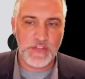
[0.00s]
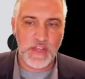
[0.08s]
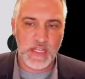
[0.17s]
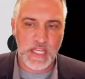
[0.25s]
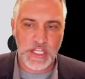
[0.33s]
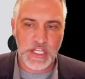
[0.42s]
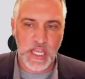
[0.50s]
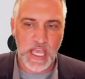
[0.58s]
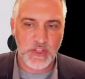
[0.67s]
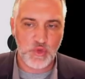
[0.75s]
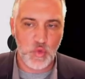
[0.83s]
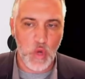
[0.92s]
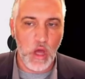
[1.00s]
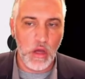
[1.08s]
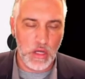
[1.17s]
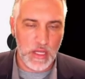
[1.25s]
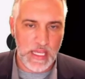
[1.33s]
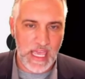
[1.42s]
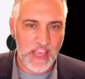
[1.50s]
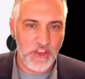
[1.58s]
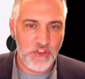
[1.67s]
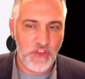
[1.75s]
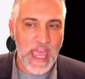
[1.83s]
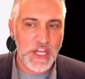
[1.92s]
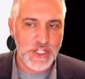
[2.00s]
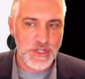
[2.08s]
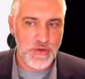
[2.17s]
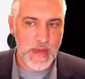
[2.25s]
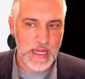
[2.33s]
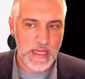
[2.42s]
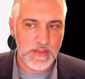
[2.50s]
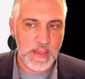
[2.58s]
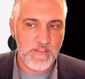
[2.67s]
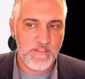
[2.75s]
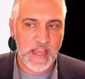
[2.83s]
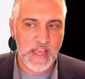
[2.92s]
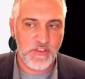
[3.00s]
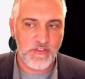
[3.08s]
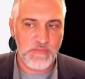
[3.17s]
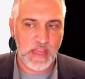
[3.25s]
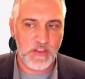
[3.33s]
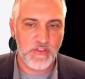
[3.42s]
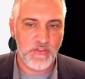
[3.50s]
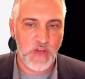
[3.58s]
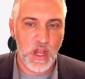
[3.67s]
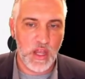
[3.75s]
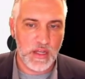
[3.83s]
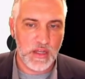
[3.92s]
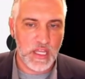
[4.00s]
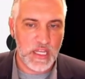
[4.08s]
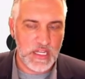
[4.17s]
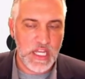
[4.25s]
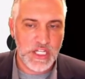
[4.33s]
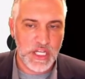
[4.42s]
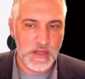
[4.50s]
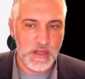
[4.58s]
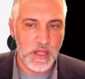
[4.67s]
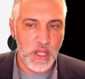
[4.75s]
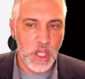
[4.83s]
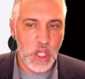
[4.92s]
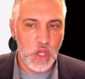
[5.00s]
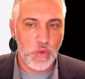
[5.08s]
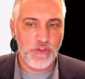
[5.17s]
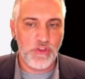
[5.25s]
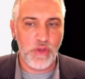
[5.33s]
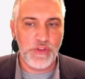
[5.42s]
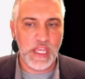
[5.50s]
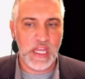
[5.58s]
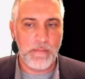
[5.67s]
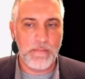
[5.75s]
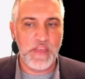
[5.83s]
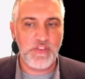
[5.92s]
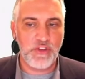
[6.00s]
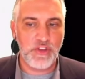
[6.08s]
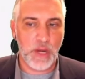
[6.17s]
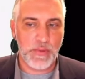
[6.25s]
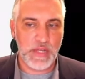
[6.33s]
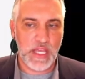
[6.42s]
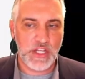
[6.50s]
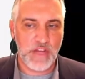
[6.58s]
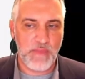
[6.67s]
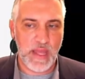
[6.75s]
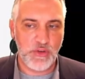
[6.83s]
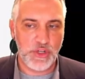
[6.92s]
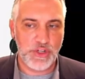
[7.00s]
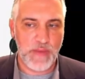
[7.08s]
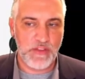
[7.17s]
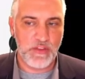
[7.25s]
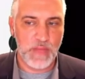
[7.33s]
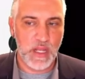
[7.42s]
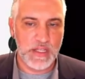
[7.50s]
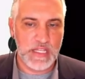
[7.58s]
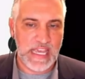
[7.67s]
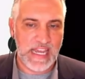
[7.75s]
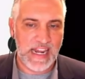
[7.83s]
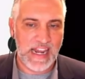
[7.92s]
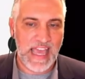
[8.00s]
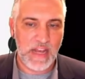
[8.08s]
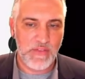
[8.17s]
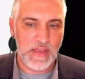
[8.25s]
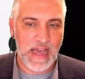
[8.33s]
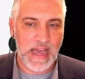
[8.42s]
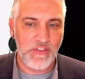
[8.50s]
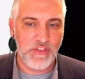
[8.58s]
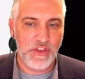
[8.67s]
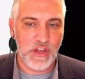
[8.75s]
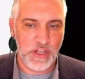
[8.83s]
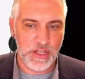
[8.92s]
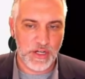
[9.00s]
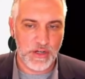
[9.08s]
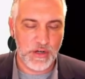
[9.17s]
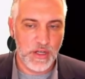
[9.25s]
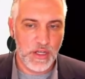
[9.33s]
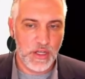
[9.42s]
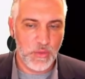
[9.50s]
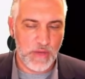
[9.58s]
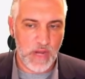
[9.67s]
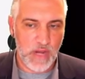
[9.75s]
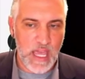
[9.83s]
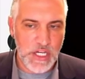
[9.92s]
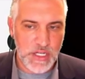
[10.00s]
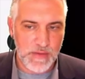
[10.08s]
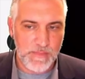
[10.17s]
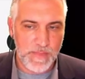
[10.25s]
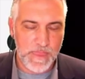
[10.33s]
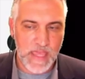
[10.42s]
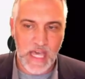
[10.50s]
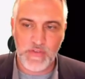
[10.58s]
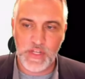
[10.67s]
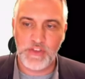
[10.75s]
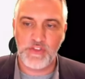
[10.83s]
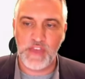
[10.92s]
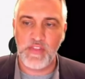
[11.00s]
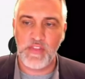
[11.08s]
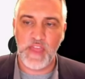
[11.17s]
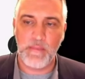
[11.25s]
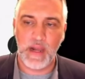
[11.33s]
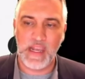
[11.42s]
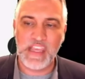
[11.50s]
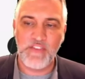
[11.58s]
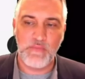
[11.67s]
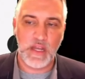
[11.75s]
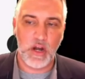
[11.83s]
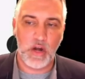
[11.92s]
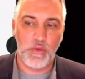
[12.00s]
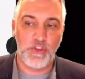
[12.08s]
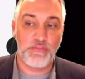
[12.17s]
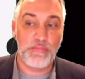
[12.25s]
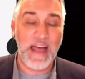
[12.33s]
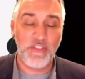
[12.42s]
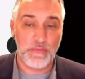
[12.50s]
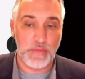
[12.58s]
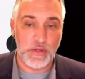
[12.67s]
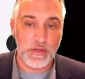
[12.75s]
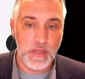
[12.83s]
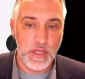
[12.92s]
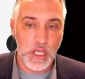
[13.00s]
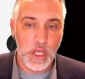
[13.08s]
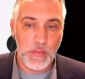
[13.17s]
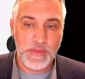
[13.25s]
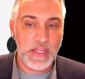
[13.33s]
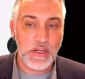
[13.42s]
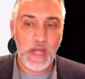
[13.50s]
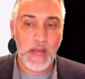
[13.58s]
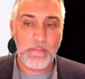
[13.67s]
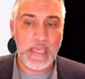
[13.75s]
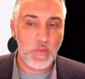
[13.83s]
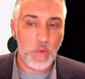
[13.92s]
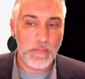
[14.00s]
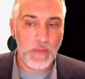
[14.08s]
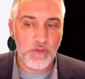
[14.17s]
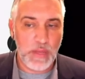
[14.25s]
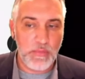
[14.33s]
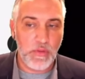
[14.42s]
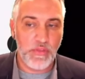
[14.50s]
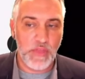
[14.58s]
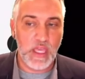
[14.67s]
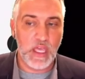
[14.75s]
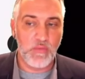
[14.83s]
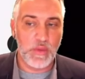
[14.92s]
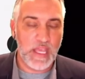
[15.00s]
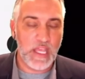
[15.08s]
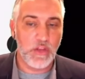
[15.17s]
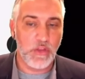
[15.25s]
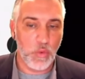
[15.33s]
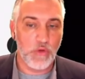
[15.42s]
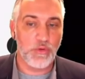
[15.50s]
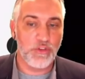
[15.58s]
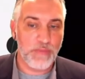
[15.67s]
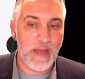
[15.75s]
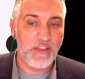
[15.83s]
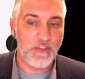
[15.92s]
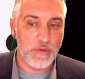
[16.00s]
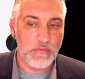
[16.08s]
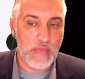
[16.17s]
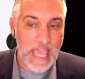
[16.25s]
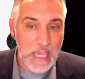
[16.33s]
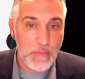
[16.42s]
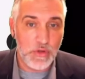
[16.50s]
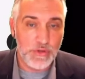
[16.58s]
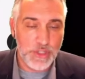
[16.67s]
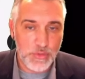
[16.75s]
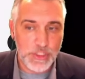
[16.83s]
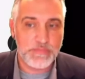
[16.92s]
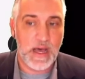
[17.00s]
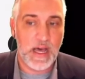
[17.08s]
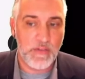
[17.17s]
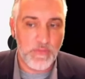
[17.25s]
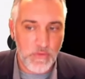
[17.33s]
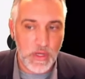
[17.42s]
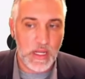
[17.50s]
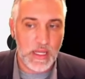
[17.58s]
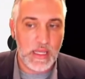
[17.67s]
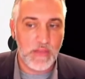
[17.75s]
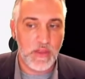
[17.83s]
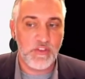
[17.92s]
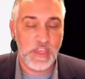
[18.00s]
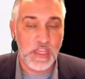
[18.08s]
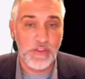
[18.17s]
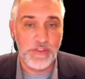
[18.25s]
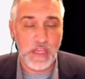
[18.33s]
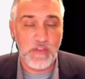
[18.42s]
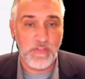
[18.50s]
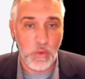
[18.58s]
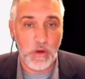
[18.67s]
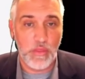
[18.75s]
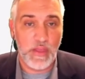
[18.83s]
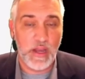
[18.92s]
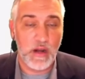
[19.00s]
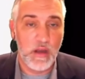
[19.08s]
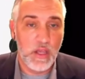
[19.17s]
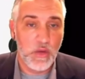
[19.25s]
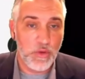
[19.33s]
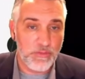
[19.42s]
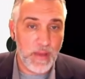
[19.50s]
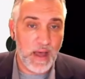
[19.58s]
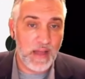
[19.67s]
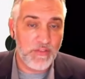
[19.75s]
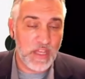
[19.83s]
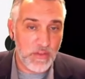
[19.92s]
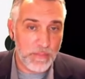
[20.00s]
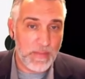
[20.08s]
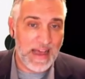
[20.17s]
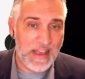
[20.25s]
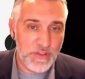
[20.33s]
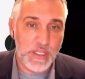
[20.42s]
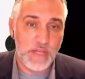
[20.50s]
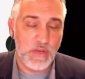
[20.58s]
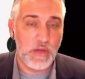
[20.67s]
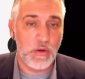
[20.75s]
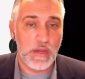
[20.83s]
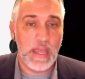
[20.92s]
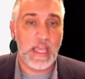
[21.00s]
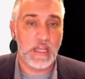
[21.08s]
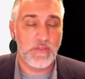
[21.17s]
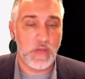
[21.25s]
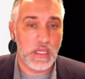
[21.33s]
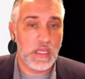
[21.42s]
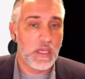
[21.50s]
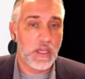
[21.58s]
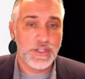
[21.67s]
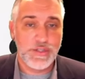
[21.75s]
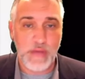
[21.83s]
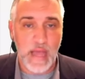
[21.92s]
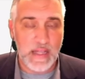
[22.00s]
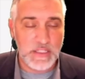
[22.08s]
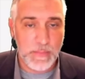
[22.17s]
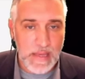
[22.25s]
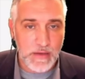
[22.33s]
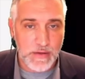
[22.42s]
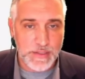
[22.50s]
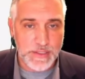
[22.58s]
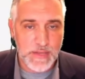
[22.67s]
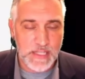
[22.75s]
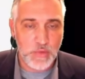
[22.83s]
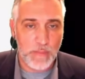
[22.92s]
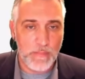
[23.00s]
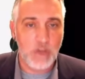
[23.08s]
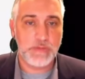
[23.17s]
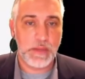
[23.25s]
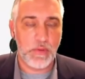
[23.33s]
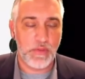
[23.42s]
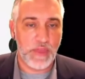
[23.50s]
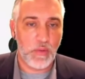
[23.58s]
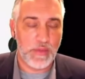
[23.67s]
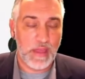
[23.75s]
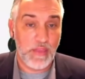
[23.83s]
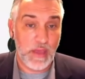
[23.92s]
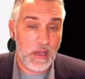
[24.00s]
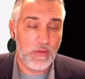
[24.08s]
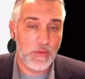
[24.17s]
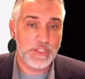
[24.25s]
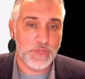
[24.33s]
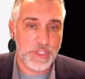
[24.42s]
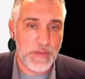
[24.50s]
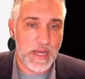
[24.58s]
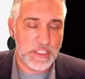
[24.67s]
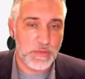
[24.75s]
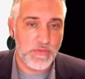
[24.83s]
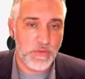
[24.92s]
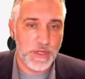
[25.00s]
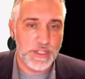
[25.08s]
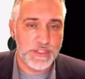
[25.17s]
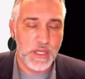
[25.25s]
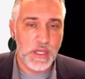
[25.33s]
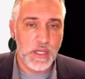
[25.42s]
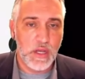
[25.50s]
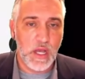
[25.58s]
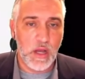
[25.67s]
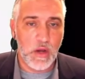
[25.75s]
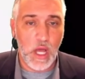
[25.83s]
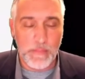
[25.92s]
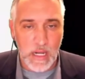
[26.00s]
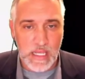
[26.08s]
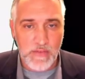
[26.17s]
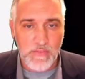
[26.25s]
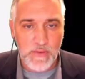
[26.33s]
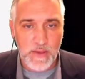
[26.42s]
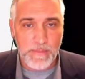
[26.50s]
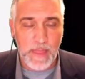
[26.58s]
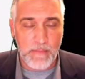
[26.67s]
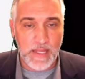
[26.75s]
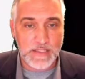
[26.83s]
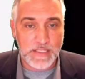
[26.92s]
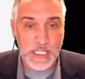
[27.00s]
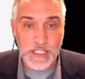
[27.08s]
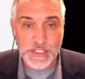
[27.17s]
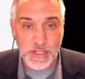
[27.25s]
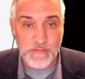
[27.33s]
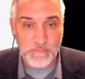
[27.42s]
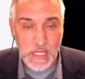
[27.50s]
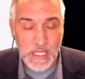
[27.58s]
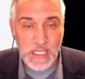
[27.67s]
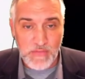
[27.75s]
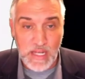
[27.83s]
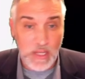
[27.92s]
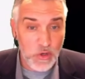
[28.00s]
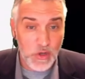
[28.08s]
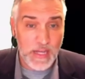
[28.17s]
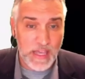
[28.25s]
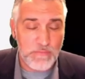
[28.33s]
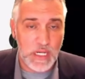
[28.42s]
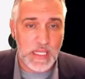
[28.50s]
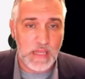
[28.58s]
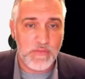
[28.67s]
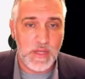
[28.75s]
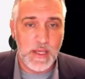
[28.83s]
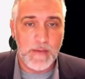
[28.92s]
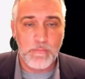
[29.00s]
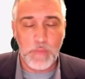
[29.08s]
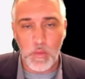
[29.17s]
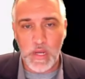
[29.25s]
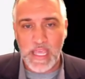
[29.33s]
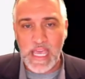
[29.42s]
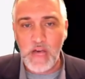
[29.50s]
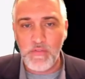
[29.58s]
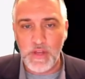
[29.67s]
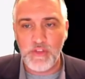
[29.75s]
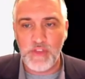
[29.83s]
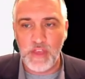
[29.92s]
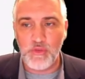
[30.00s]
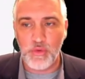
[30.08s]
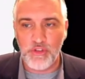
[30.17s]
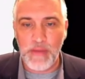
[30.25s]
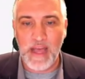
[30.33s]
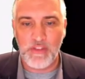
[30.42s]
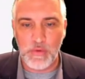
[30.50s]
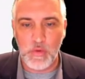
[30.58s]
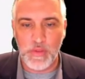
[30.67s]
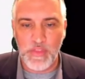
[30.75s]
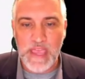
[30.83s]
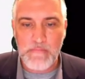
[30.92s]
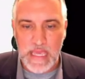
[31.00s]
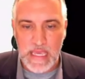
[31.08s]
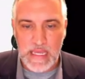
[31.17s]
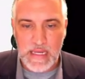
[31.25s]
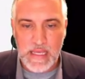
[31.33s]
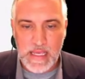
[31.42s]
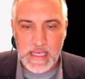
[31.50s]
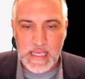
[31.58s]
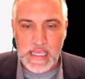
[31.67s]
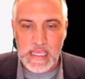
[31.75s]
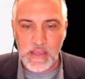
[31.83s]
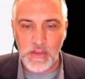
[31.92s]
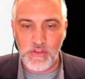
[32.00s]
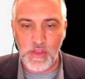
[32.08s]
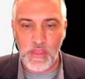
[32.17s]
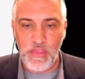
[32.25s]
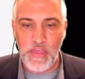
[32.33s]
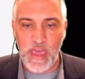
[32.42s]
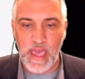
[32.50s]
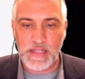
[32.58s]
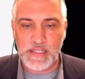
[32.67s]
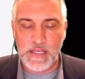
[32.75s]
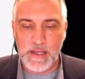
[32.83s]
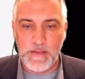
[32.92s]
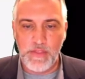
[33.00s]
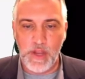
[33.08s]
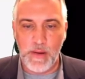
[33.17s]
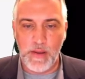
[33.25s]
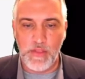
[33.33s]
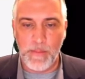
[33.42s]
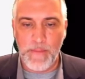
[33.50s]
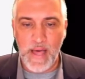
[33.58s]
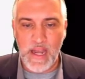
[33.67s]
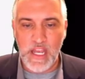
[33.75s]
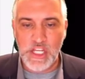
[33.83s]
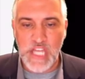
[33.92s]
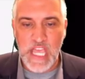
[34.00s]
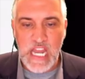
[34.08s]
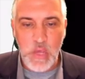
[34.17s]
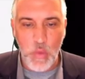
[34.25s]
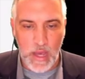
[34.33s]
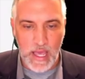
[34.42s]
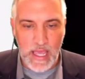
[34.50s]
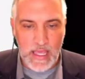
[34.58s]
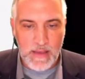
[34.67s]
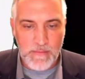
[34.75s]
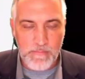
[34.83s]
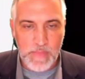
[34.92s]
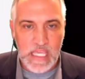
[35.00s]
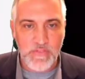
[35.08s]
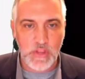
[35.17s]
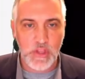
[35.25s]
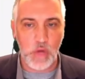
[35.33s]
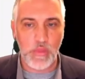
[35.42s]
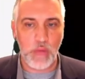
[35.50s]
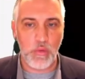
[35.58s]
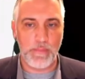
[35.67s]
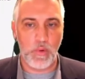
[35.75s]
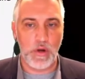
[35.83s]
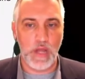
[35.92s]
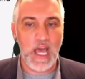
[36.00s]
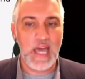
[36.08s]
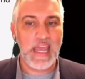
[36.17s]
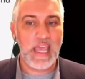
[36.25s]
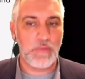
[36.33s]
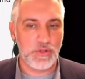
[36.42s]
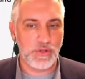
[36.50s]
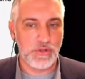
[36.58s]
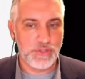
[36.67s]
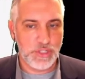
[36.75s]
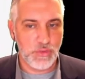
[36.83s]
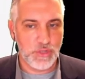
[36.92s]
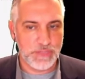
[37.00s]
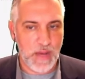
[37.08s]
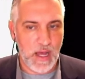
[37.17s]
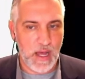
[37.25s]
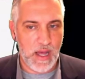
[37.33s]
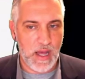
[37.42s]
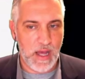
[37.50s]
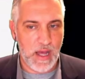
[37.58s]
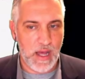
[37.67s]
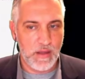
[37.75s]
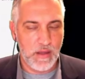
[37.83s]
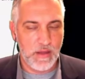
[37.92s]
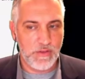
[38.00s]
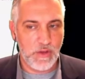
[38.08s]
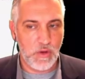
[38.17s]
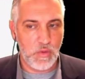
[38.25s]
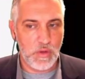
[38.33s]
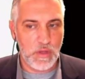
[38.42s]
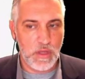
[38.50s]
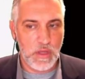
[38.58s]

Calvinistic teaching has wrongly exaggerated the effects of man's fallen condition, resulting in a misinterpretation of man's responsibility in light of God's clear revelation. Calvinists say that they believe men are responsible, but they do not mean what most people think of when they hear the word responsible able to respond freely and thus guilty for their response, either positively or negatively, to God's appeals. That's what most people think when they think, oh, he's responsible for his uh, unbelief. That means he should have believed and he could have believed. But when a Calvinist says responsible, what they mean is that they're, they're punished anyway, even though they were born unable to respond. So